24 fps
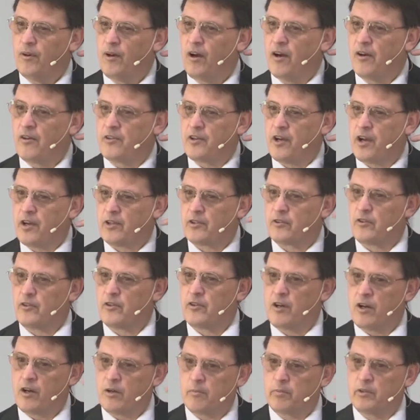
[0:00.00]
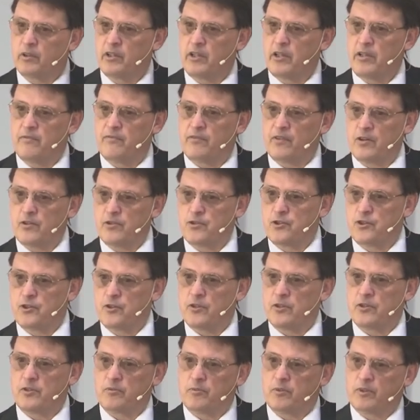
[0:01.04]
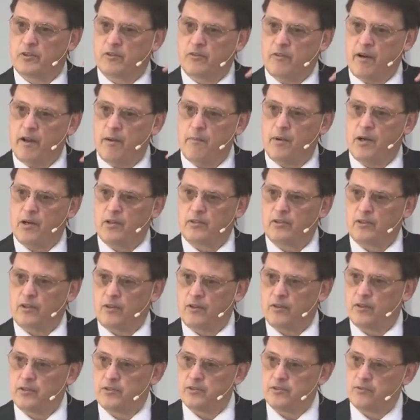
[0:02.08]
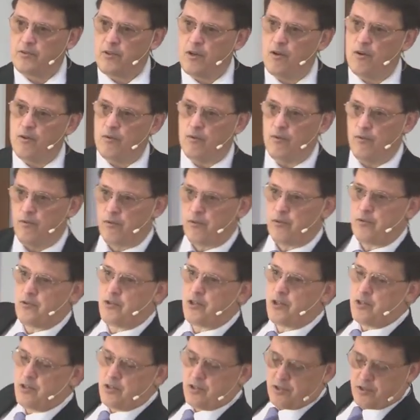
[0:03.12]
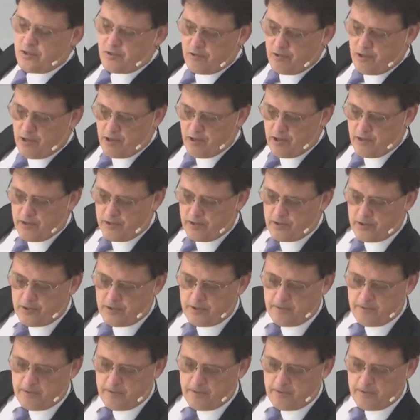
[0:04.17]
our doctrine, our belief, our church, what grandma taught us? No, through Jesus Christ,